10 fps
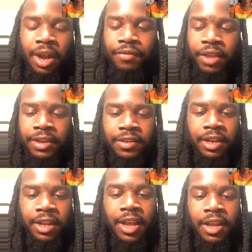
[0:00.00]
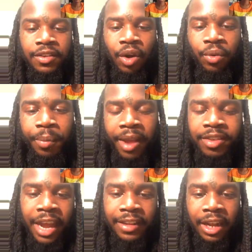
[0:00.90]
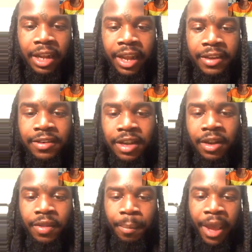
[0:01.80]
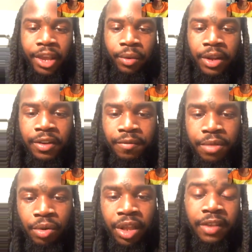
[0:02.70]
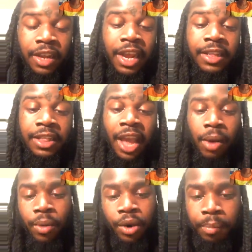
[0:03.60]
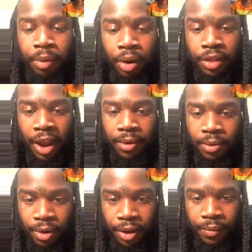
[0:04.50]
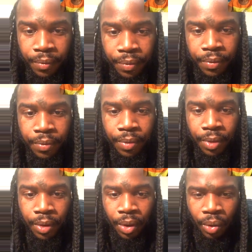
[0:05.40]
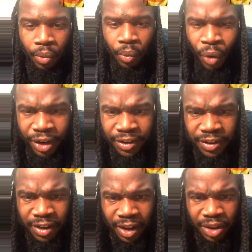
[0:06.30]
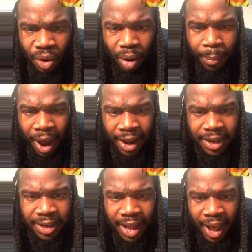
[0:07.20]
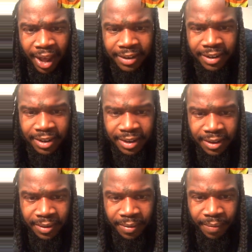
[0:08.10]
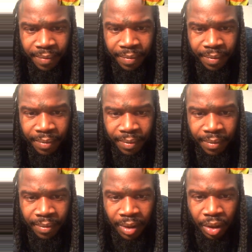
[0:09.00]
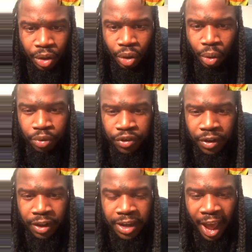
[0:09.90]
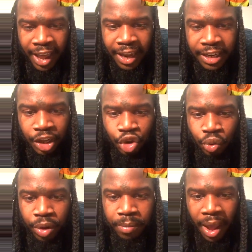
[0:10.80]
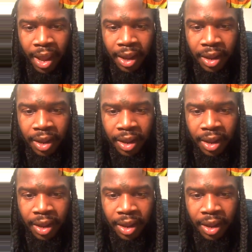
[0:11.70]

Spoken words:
insulin. So we basically got to cleanse the pancreas of mucus and the thyroid and parathyroid. Once your body got used to the diet, did you remain